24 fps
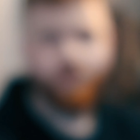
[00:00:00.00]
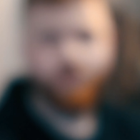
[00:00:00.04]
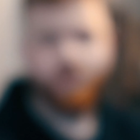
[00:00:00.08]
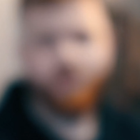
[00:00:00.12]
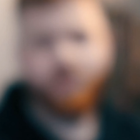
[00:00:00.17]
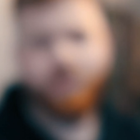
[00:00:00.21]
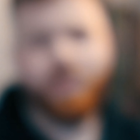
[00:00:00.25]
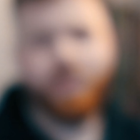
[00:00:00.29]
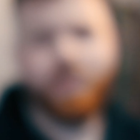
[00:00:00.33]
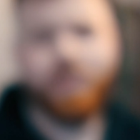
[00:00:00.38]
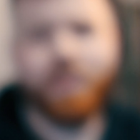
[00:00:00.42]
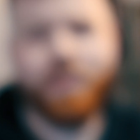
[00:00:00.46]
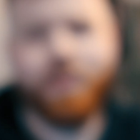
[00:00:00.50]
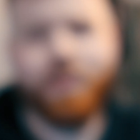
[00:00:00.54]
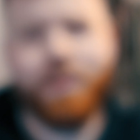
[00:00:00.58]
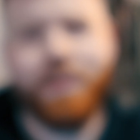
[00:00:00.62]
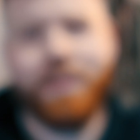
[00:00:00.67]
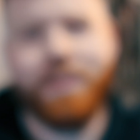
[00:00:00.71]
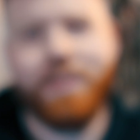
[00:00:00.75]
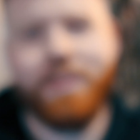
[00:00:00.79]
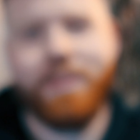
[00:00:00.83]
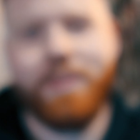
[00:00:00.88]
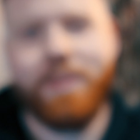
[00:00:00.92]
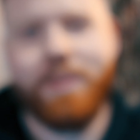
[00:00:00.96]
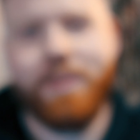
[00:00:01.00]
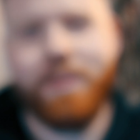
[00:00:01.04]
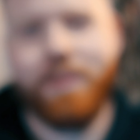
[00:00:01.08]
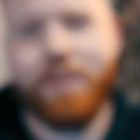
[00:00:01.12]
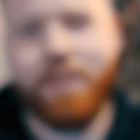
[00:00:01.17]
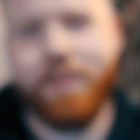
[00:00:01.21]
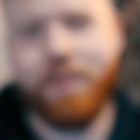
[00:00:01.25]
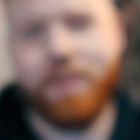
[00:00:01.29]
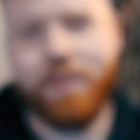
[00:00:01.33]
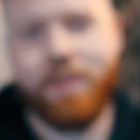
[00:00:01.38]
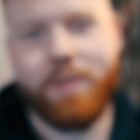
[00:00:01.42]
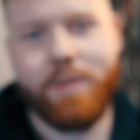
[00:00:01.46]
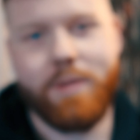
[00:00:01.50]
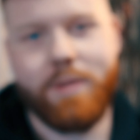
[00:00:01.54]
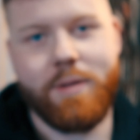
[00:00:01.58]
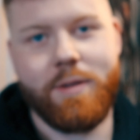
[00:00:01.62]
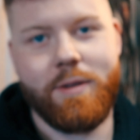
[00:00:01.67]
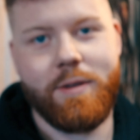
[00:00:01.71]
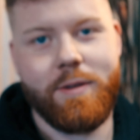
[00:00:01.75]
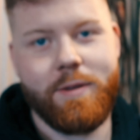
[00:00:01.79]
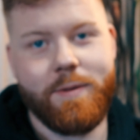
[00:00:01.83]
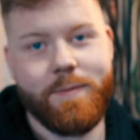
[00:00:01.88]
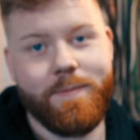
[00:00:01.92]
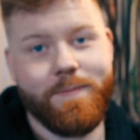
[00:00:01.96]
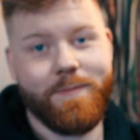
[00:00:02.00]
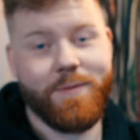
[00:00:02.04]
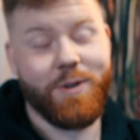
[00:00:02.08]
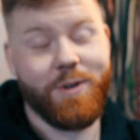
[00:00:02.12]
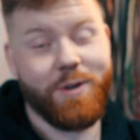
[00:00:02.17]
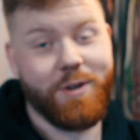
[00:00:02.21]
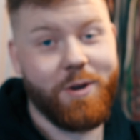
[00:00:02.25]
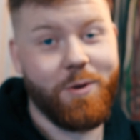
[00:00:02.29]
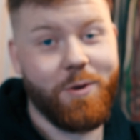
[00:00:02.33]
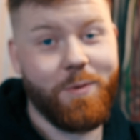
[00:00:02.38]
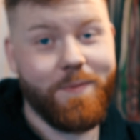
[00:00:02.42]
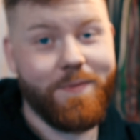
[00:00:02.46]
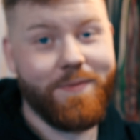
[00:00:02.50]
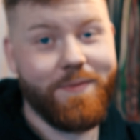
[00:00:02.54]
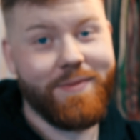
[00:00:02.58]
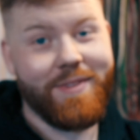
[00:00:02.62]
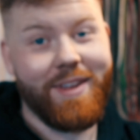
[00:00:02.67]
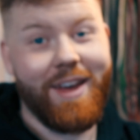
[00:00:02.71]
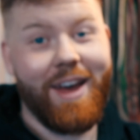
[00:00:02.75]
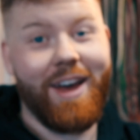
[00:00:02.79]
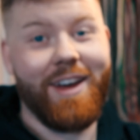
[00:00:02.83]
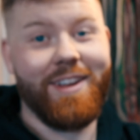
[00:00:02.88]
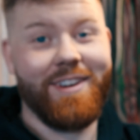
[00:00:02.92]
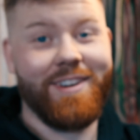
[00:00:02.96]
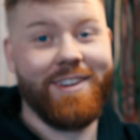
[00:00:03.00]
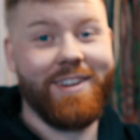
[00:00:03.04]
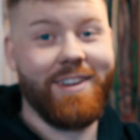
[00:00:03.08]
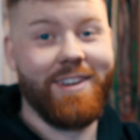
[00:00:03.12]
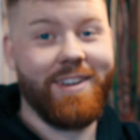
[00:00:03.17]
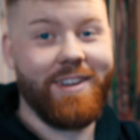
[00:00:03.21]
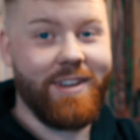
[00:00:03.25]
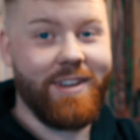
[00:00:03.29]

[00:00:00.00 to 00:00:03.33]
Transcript: Jesus Christ, there you go, and